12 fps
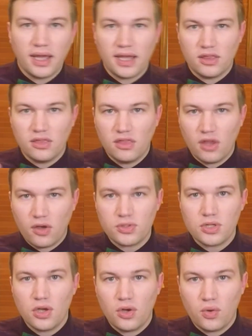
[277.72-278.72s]
And
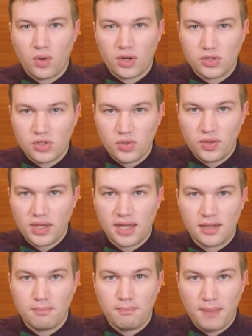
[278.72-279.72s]
those who are doing it
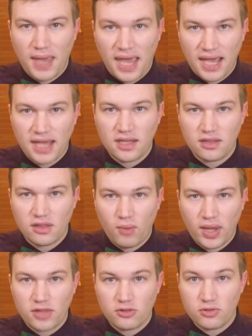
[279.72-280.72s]
and paying their
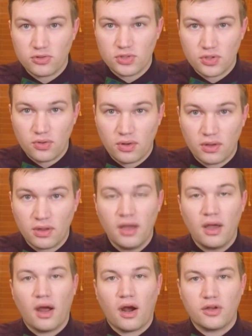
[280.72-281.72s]
way through school
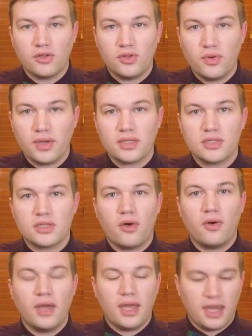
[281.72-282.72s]
are doing
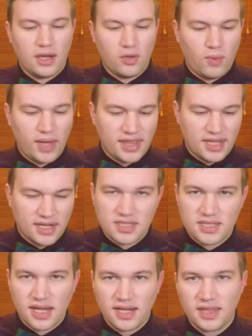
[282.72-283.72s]
so in a way that is
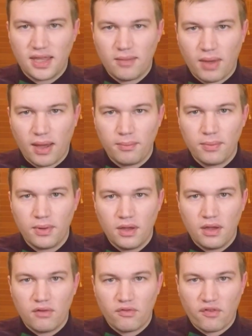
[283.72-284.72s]
setting them up
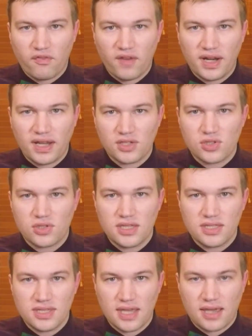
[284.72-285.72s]
for financial
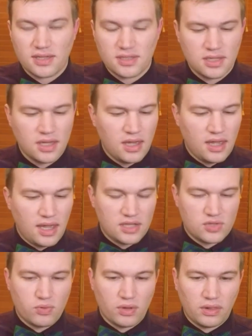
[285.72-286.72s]
success. It
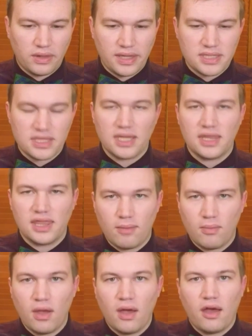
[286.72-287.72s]
is releasing
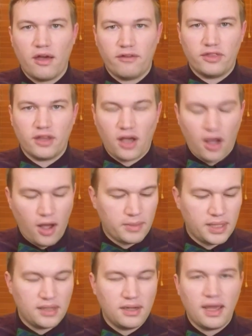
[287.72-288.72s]
them of the
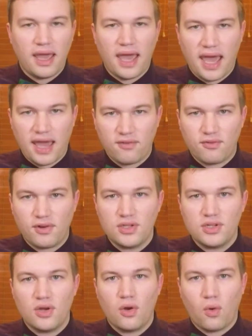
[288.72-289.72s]
common,
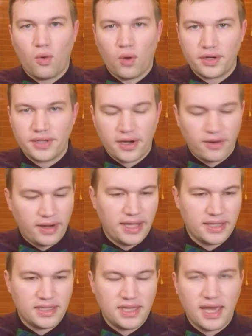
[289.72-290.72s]
average, ordinary
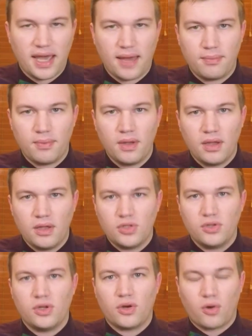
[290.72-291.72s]
handicap to
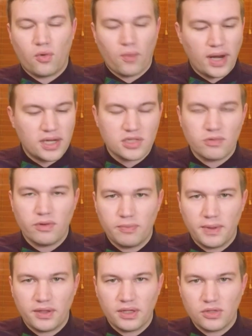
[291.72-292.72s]
your greatest wealth
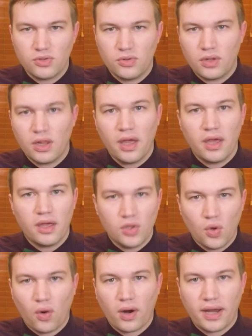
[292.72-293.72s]
building tool,
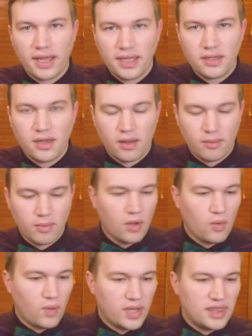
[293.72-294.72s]
your income,
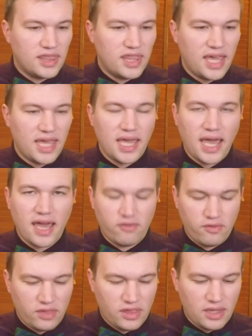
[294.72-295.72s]
when they
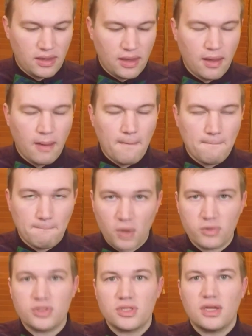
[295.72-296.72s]
have the
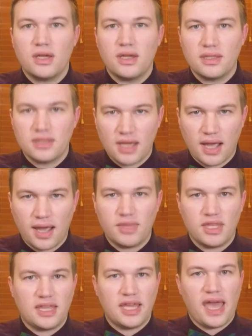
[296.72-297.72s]
most time
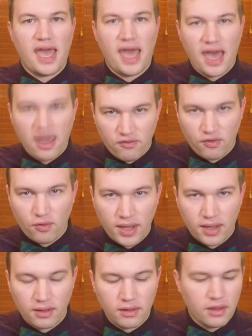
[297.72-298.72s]
that they ever
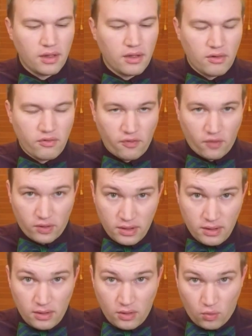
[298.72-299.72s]
will for
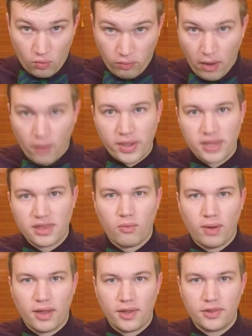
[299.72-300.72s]
growing their
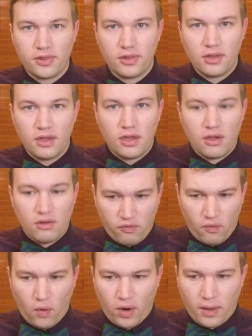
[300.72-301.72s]
wealth,
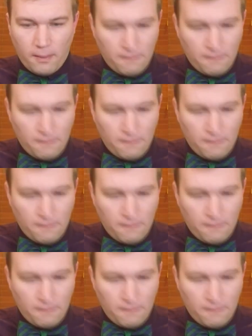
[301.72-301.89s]
for